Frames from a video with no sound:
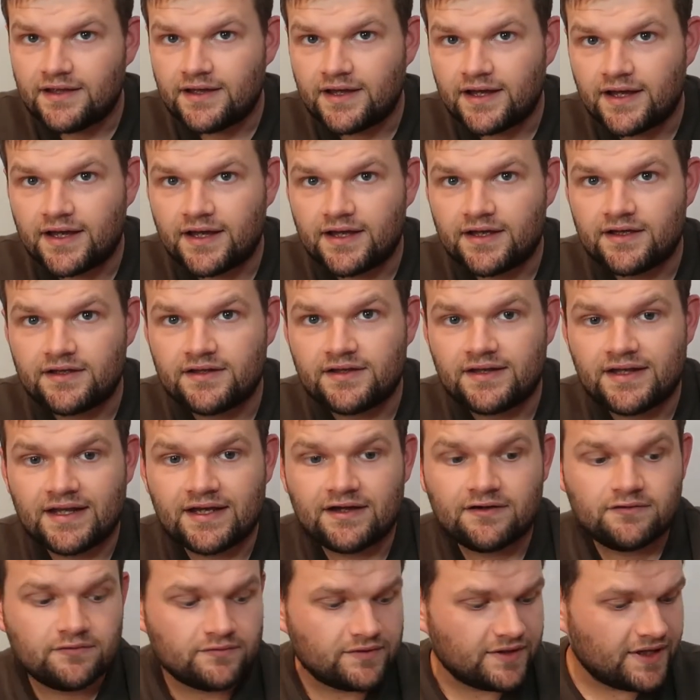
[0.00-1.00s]

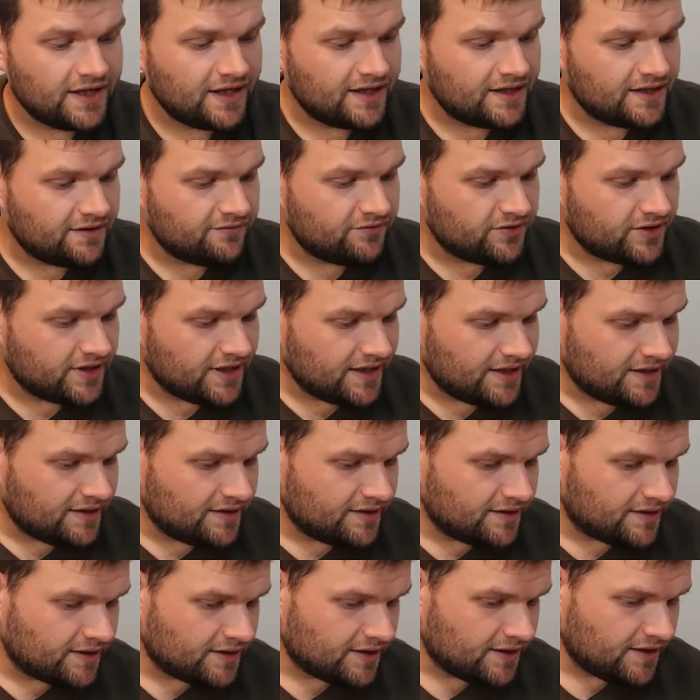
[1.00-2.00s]
Now their
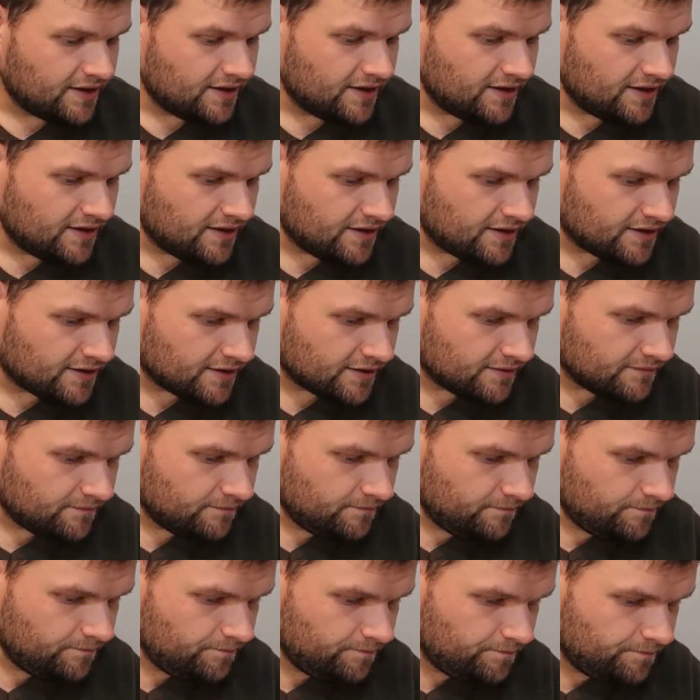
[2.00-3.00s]
dividend is
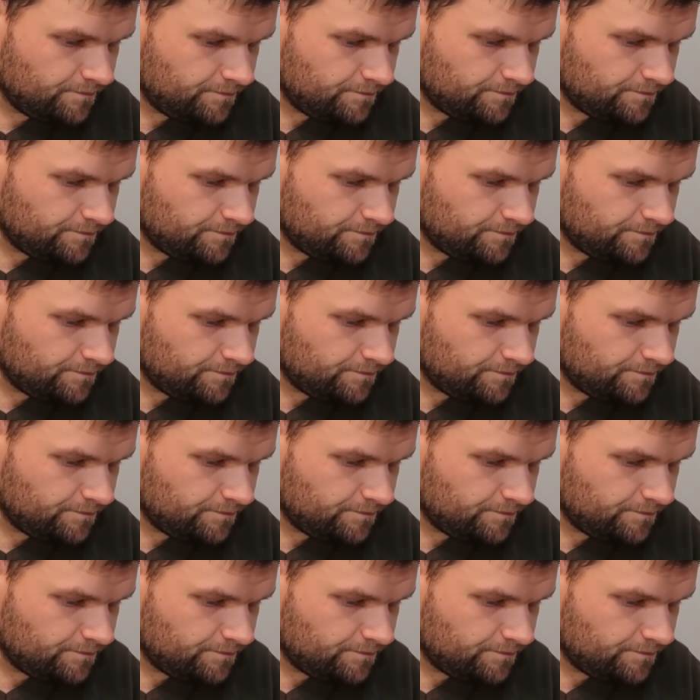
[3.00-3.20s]
a